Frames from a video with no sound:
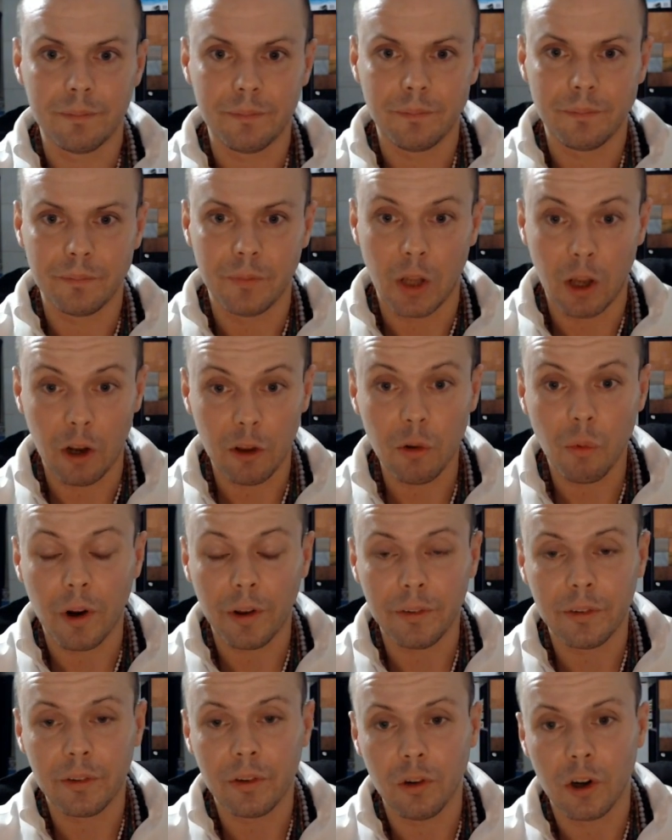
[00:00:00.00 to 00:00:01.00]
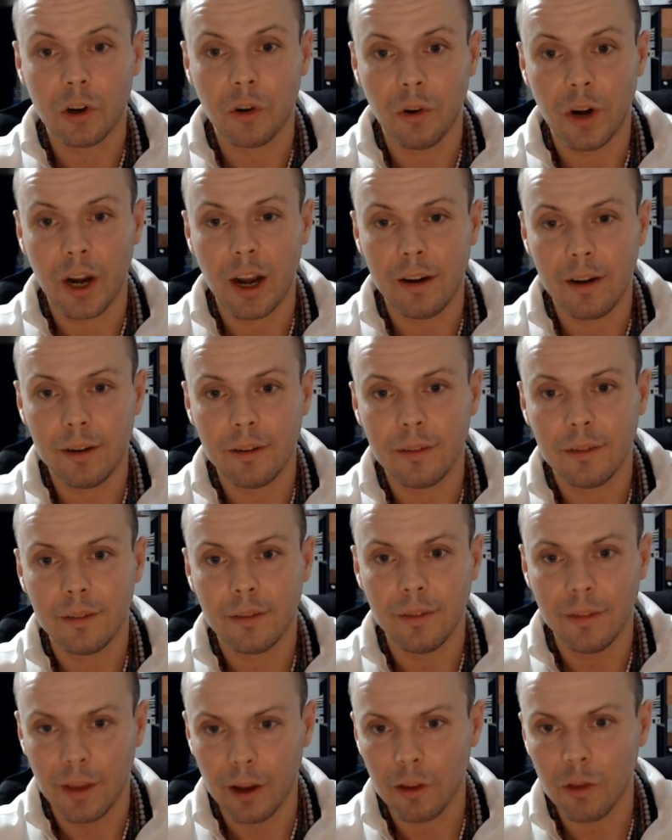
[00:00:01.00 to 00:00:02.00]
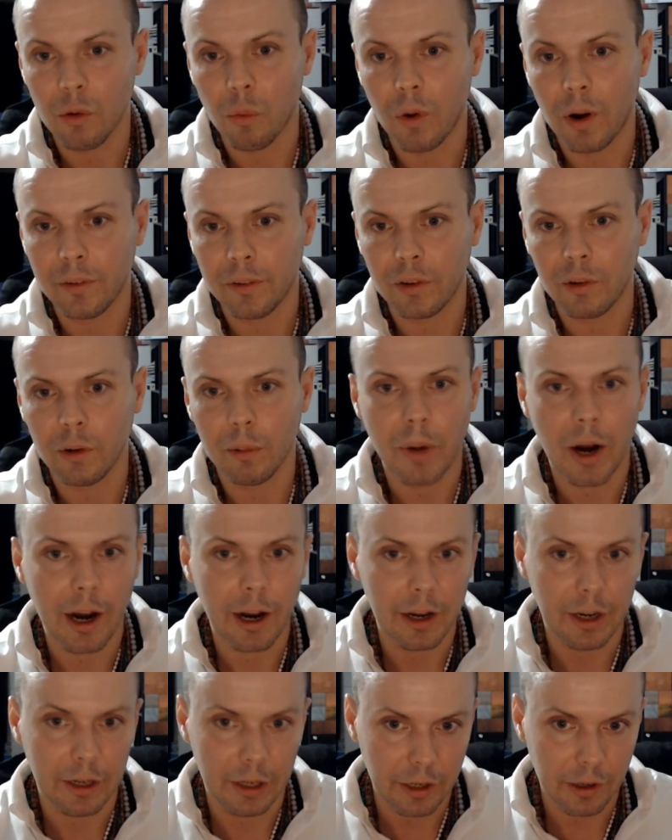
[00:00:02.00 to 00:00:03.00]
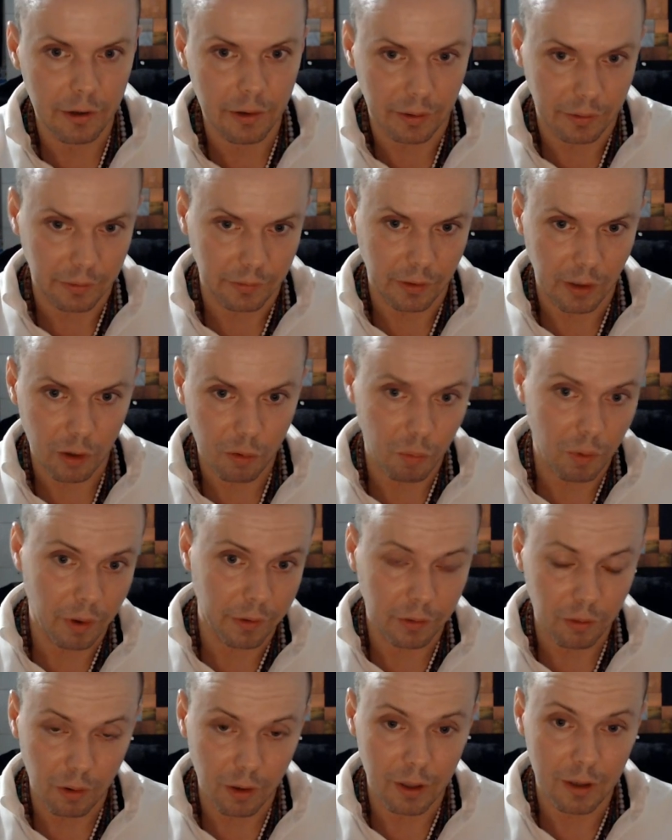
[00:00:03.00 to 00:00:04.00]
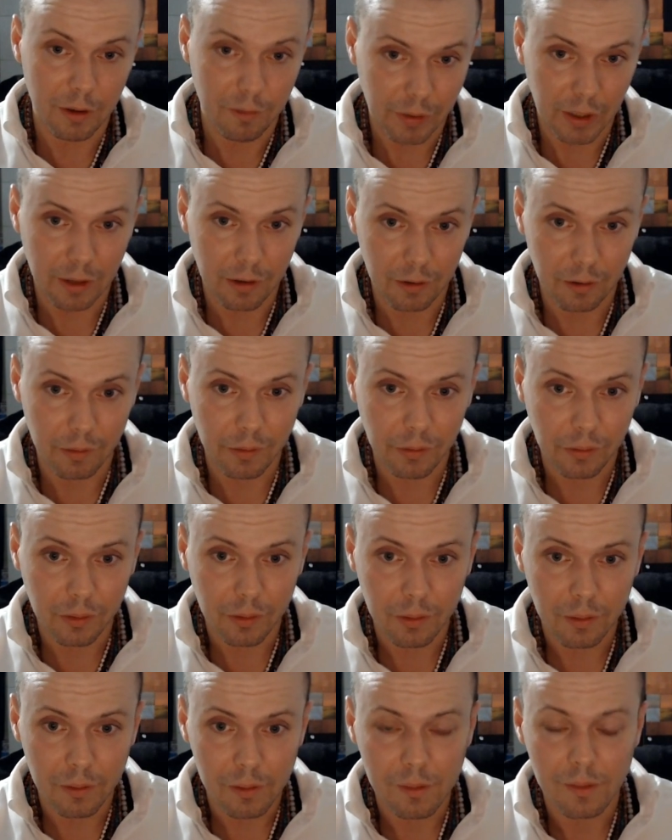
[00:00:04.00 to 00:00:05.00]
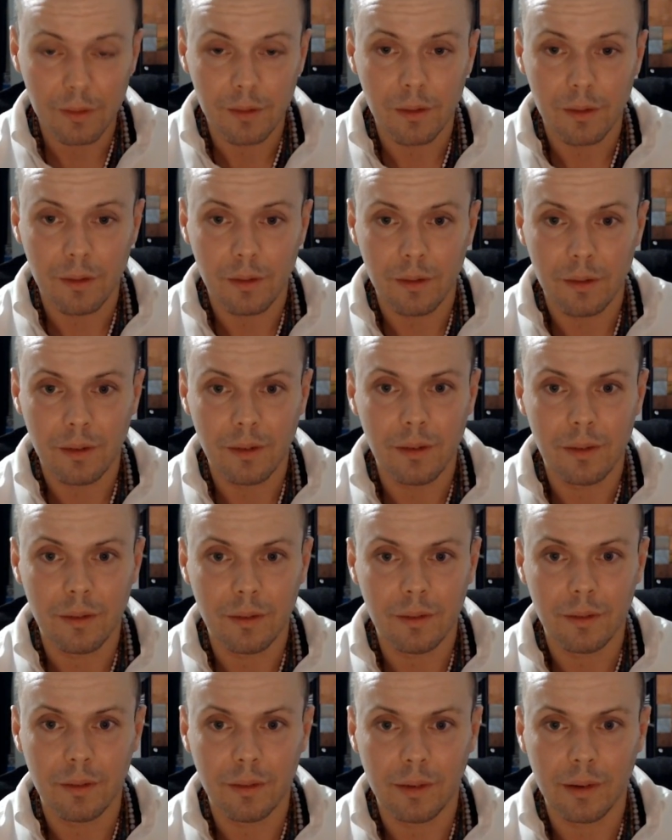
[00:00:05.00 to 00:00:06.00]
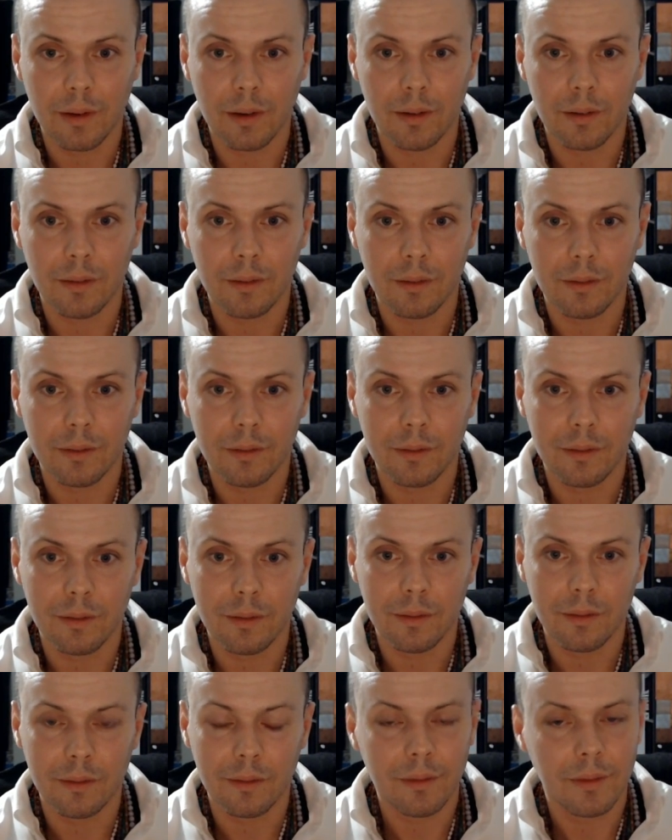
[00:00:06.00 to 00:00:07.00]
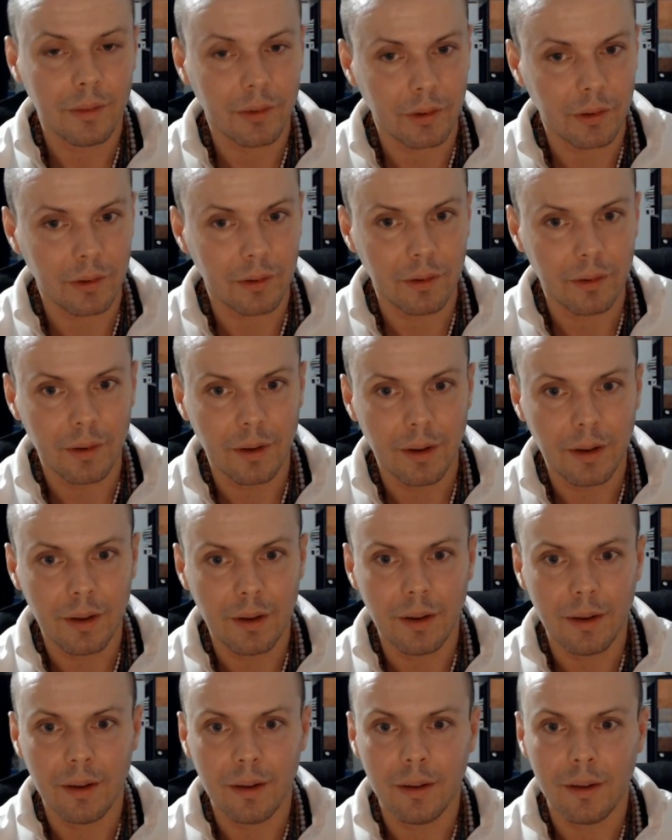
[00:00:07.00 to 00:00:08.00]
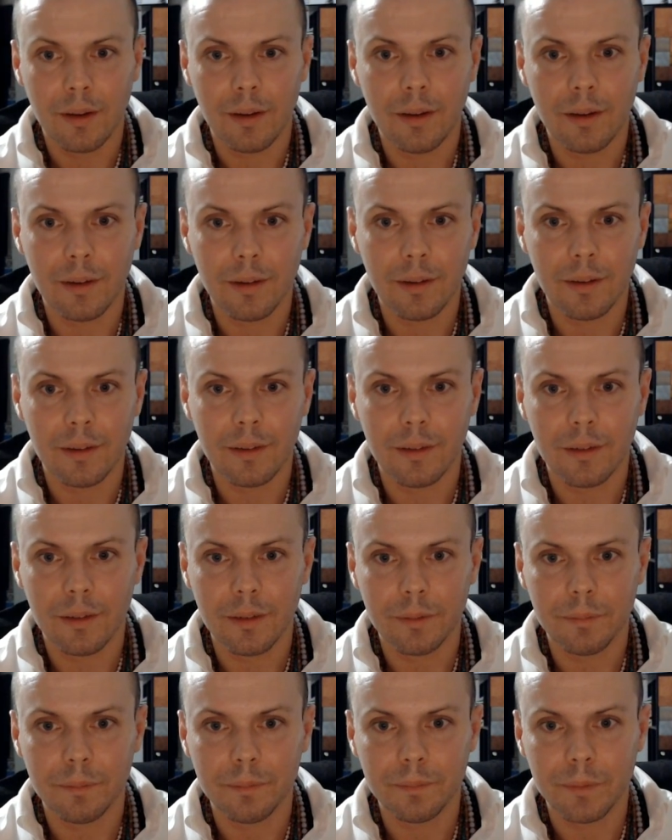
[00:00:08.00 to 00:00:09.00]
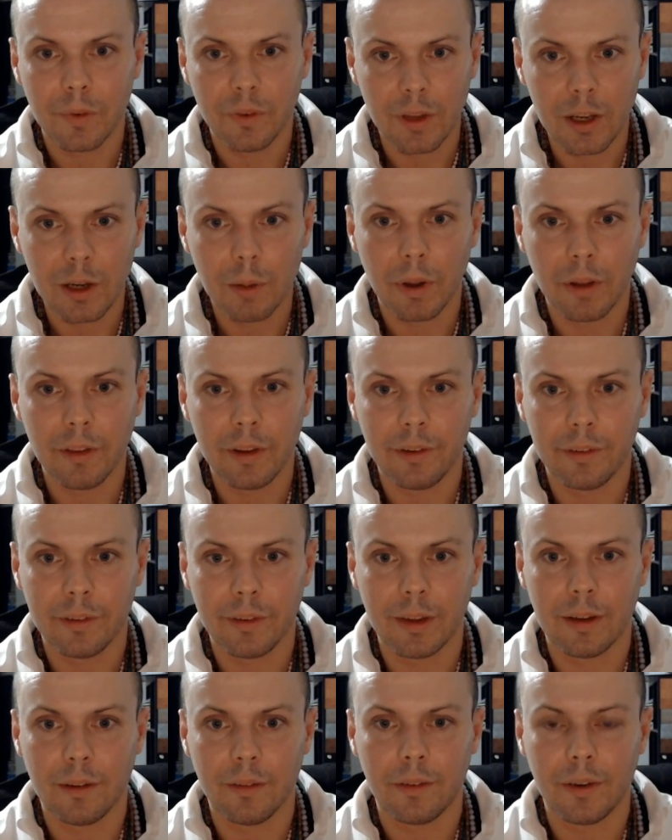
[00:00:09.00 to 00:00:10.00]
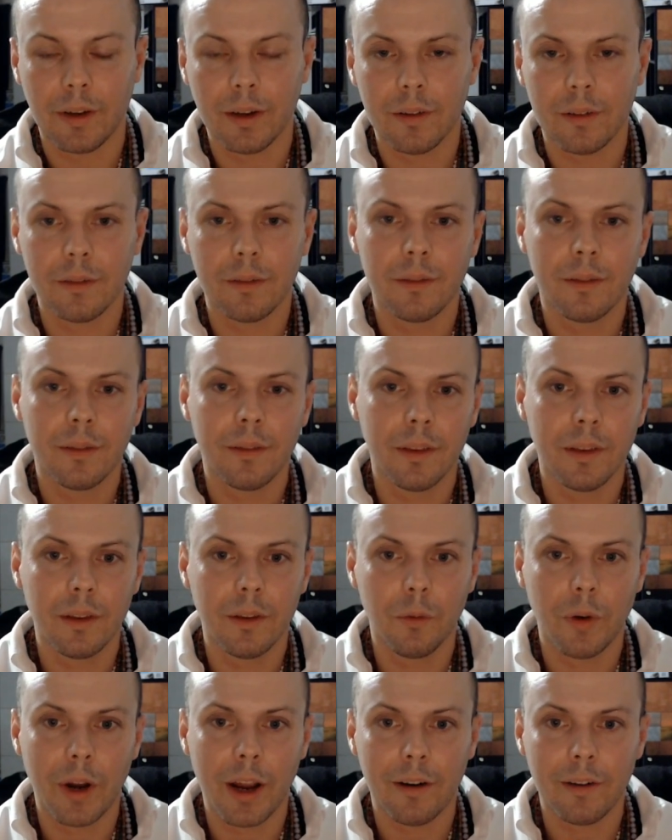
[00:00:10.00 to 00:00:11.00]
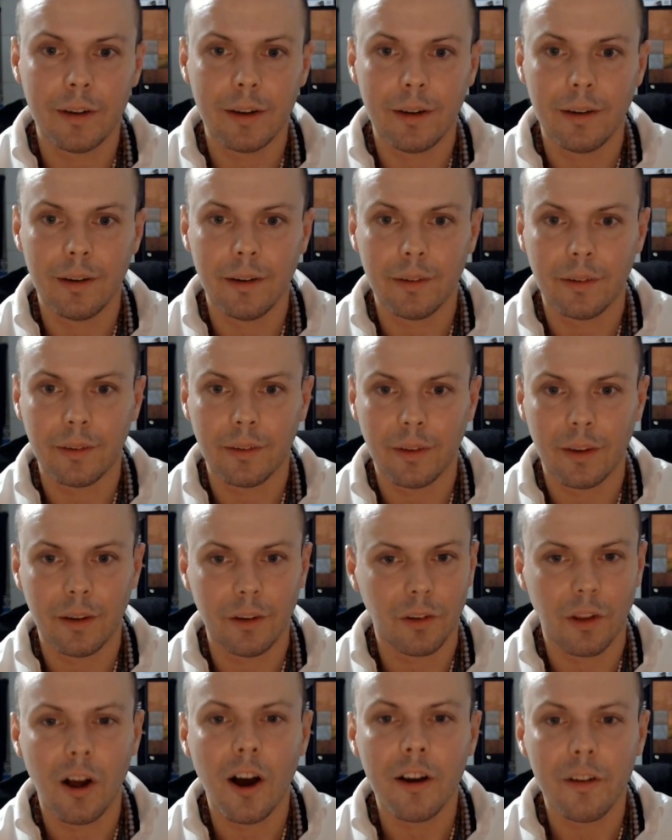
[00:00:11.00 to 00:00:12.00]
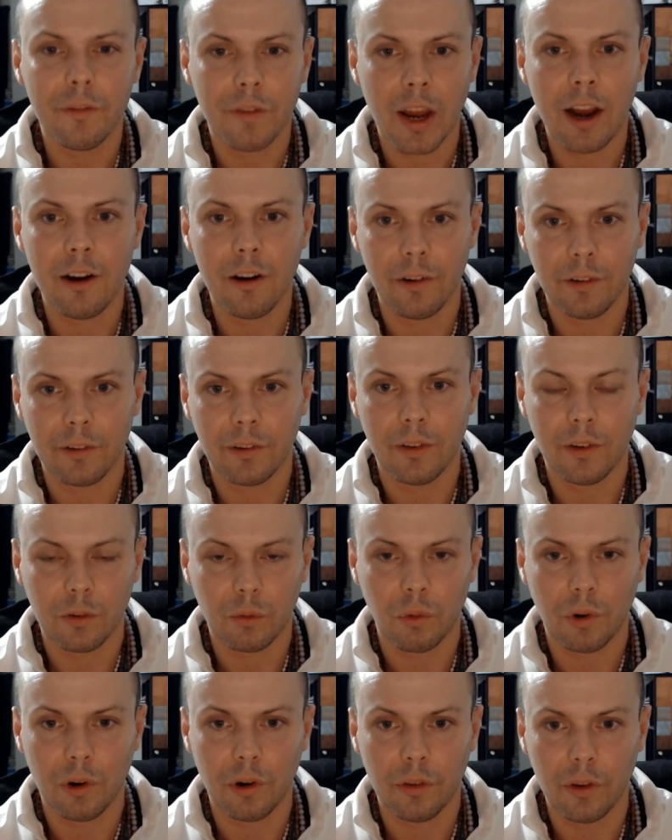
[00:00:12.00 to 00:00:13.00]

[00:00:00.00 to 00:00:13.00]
They're the ones who are creating. They're the ones who are pioneers. They're the ones who are innovators, you know. So, you know, think about these things, The reality is there's a lot of haters in this world.